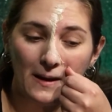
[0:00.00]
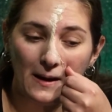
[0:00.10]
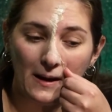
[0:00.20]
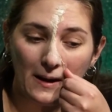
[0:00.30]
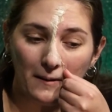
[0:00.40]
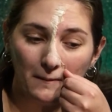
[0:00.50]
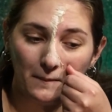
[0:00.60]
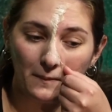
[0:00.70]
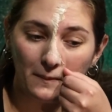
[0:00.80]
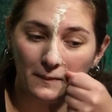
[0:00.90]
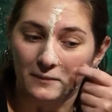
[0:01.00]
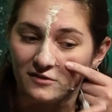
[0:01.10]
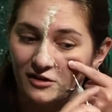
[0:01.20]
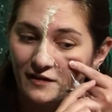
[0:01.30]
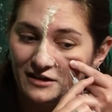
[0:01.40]
Um,
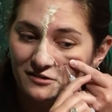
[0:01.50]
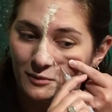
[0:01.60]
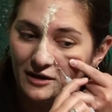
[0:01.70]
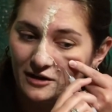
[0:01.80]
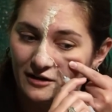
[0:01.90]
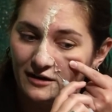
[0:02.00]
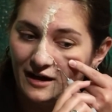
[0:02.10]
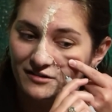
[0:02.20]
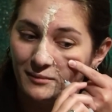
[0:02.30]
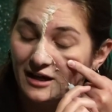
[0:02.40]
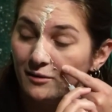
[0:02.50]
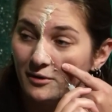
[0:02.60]
so that's where, as a makeup